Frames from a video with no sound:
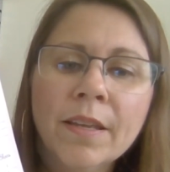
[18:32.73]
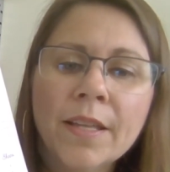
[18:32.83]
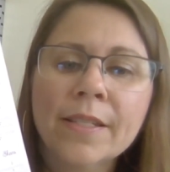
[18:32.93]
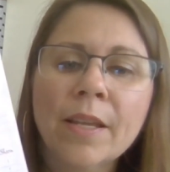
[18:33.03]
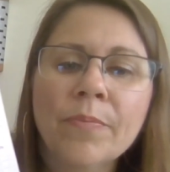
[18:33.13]

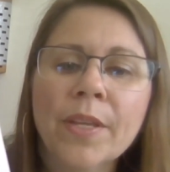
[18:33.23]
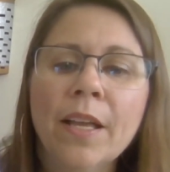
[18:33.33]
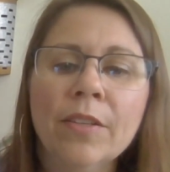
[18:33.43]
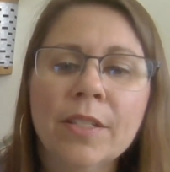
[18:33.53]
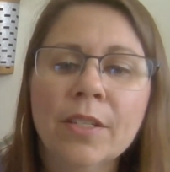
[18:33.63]
and something
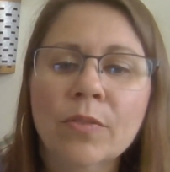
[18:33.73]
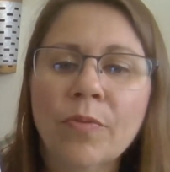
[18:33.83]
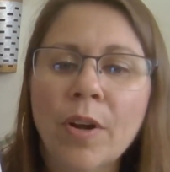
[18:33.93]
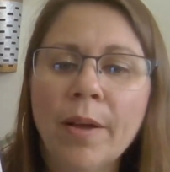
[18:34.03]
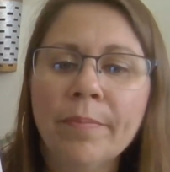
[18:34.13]
else is
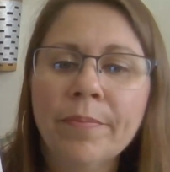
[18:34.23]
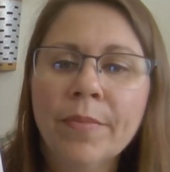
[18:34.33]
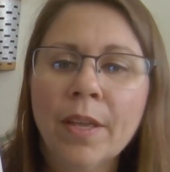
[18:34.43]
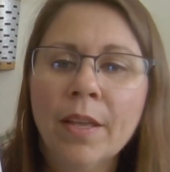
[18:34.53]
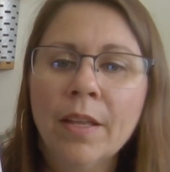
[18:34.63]
from,
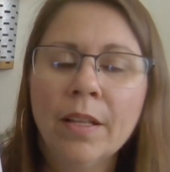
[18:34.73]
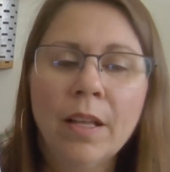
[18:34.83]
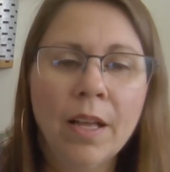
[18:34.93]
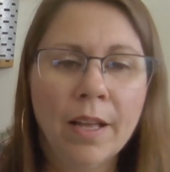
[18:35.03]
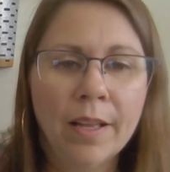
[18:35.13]

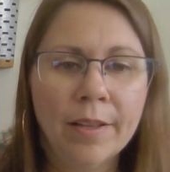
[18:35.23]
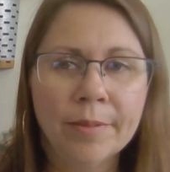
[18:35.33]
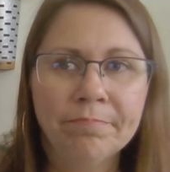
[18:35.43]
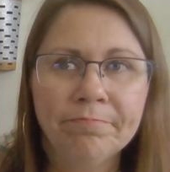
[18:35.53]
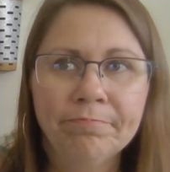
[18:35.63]

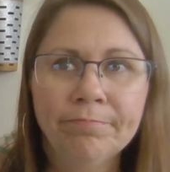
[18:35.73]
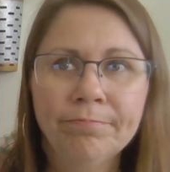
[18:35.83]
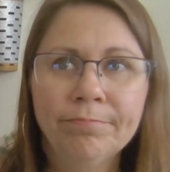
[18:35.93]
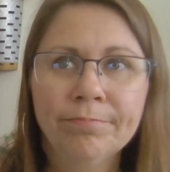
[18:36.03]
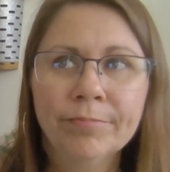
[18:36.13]

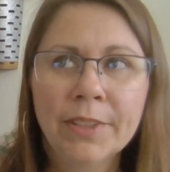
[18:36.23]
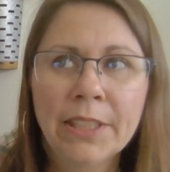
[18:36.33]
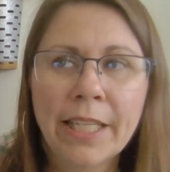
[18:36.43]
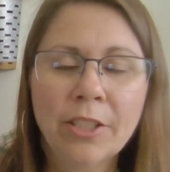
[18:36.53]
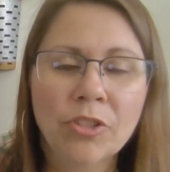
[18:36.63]

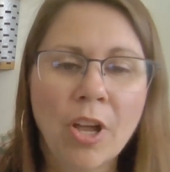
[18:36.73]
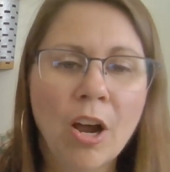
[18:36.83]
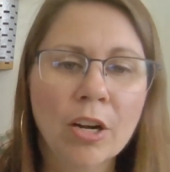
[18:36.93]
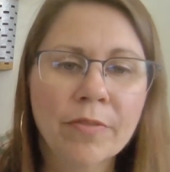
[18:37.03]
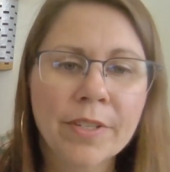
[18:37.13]
like there's a
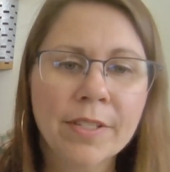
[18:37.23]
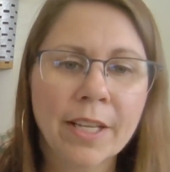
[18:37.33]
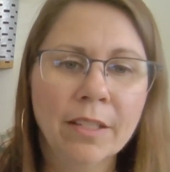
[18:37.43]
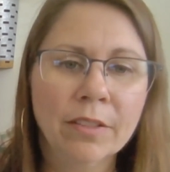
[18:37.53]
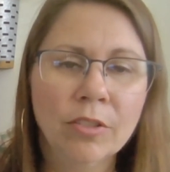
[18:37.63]
harvest,
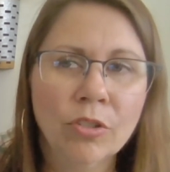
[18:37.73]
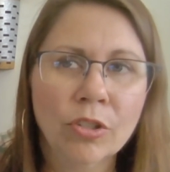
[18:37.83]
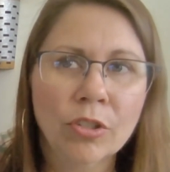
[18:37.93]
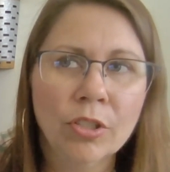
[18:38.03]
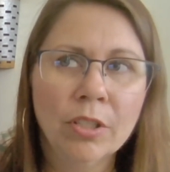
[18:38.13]
like a little
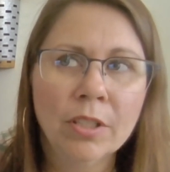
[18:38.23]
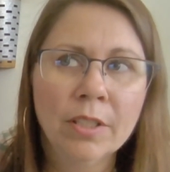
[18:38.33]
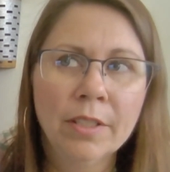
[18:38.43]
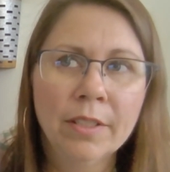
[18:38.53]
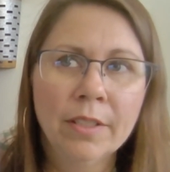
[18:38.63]
girl
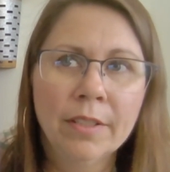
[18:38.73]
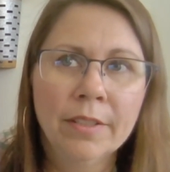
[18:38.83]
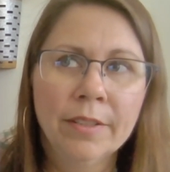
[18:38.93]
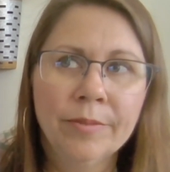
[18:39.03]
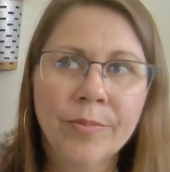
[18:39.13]

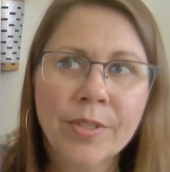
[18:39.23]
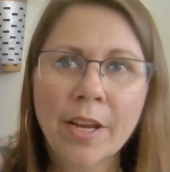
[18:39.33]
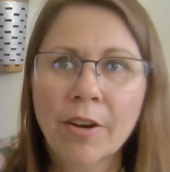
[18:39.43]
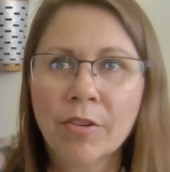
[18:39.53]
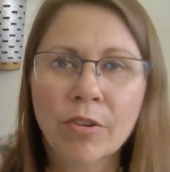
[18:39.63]

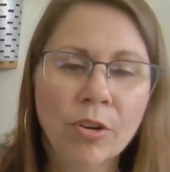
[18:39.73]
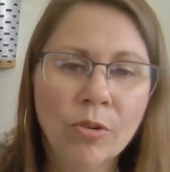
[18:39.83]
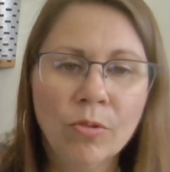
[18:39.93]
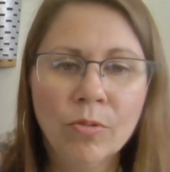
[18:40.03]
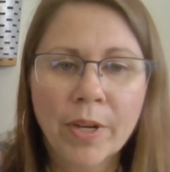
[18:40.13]

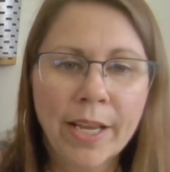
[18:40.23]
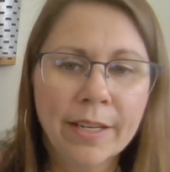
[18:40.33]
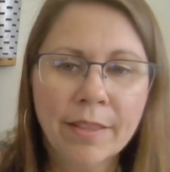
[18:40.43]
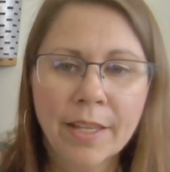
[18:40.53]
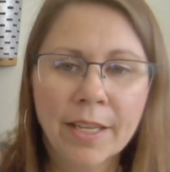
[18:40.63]
scarecrow kind
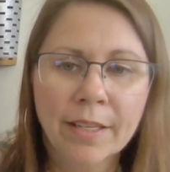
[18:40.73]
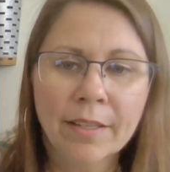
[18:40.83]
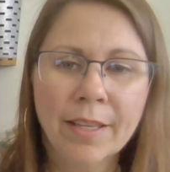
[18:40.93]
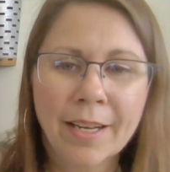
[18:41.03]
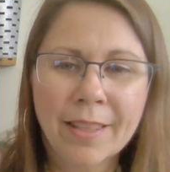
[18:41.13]
of
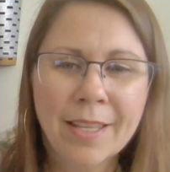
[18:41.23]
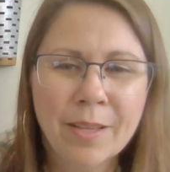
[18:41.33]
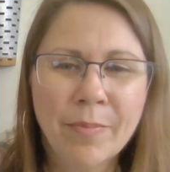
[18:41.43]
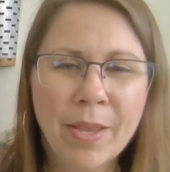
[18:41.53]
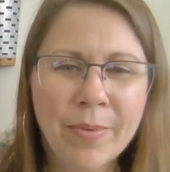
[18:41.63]
thing, and I
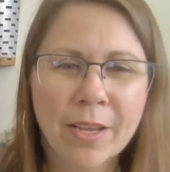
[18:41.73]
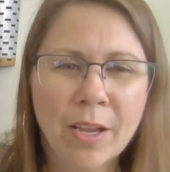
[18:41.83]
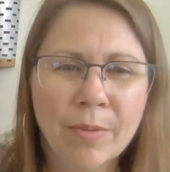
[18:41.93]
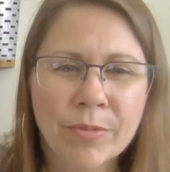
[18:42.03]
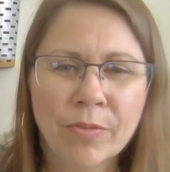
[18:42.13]
think maybe it
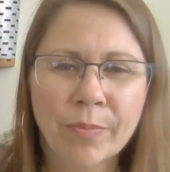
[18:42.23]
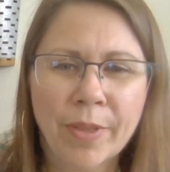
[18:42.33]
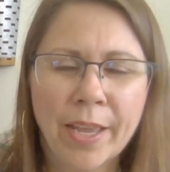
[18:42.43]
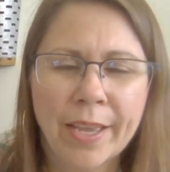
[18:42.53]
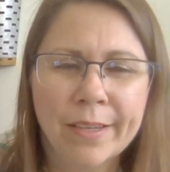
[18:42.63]
comes from
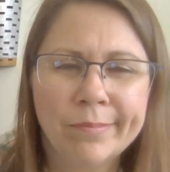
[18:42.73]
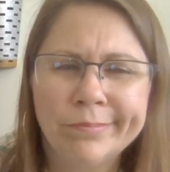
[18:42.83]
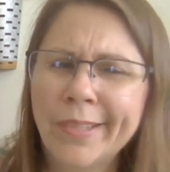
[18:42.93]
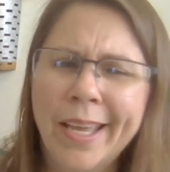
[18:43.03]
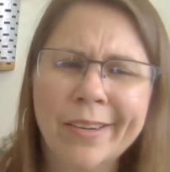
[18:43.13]
that.
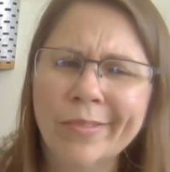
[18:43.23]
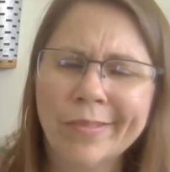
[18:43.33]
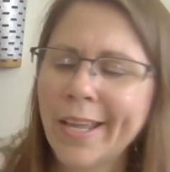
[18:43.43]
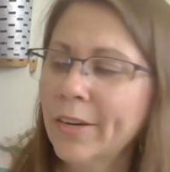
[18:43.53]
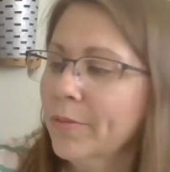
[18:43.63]
I don't
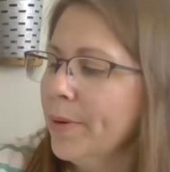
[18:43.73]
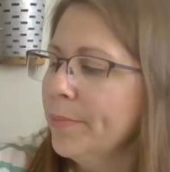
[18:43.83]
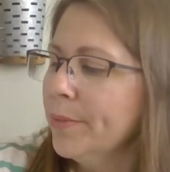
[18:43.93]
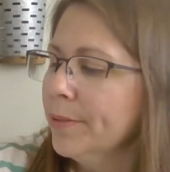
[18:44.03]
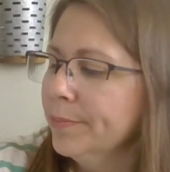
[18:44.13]

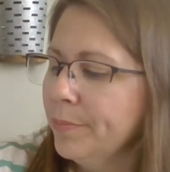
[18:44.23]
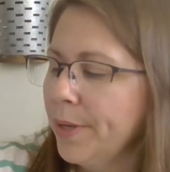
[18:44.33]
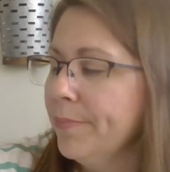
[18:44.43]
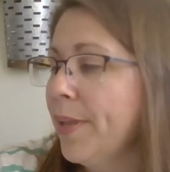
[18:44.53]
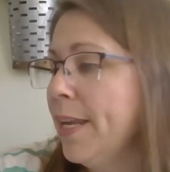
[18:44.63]
remember,
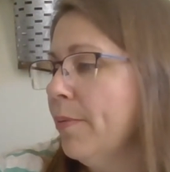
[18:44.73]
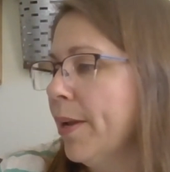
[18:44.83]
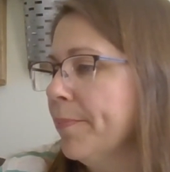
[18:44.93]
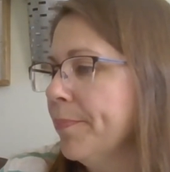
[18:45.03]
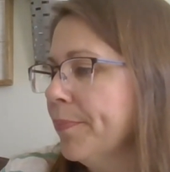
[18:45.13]
but anyway.